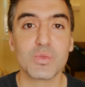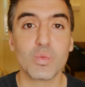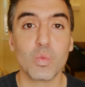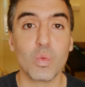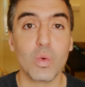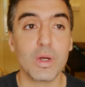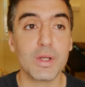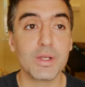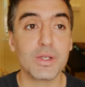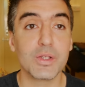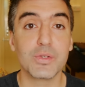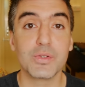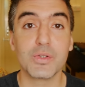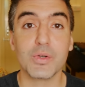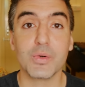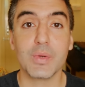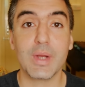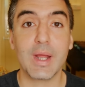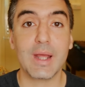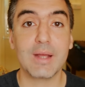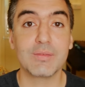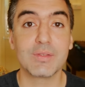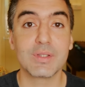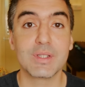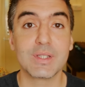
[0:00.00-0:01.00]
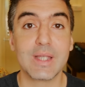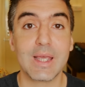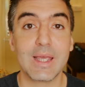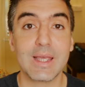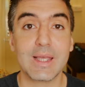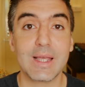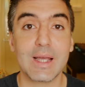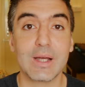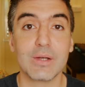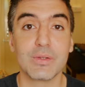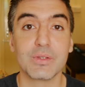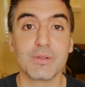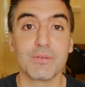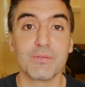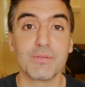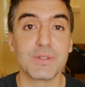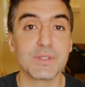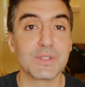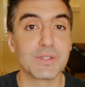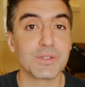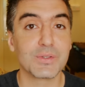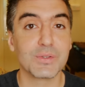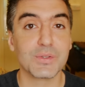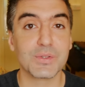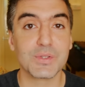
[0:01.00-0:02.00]
One, you don't have to take out the
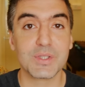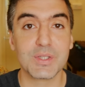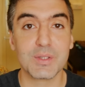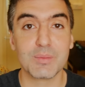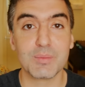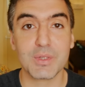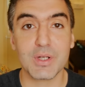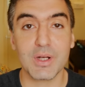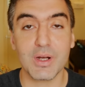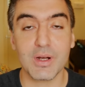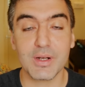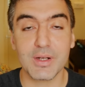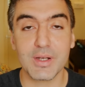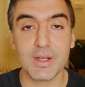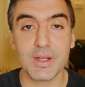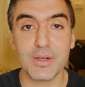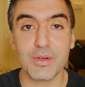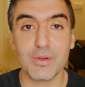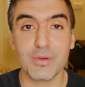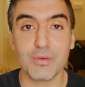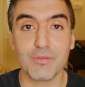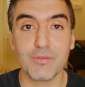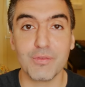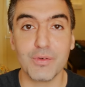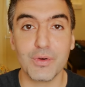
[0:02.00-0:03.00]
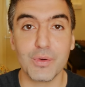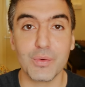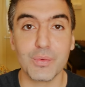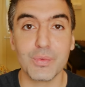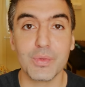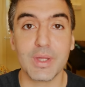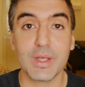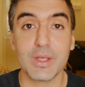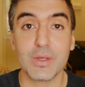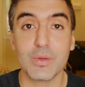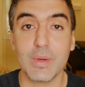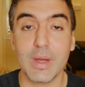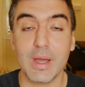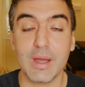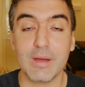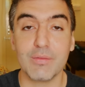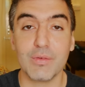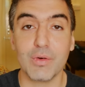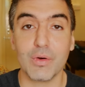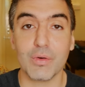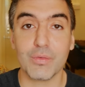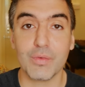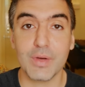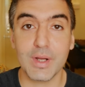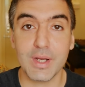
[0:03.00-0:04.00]
physical SIM card in your phone that you have
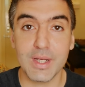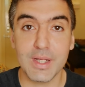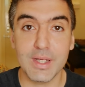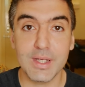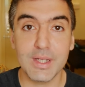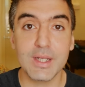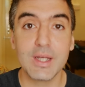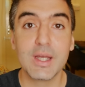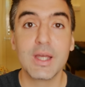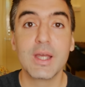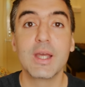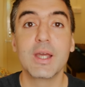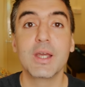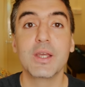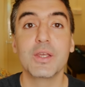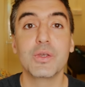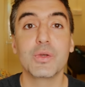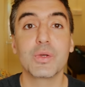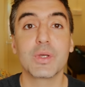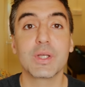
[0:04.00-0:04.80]
already. You